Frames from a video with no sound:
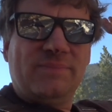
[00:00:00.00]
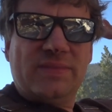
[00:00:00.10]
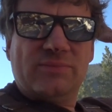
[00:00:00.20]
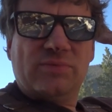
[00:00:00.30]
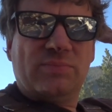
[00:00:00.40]

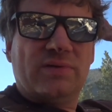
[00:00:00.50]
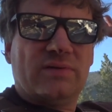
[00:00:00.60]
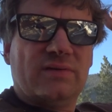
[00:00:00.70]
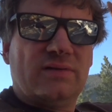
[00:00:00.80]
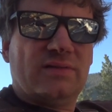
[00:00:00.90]
Then we'll put
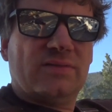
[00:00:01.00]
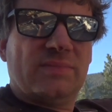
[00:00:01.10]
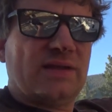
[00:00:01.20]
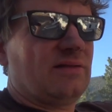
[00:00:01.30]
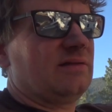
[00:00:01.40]
all the
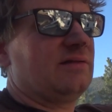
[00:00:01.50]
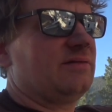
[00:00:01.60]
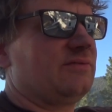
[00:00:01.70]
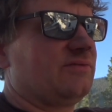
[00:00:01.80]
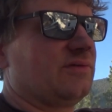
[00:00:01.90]
metal
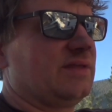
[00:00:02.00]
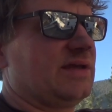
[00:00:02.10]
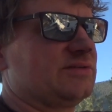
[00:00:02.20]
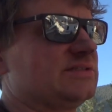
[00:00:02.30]
for the other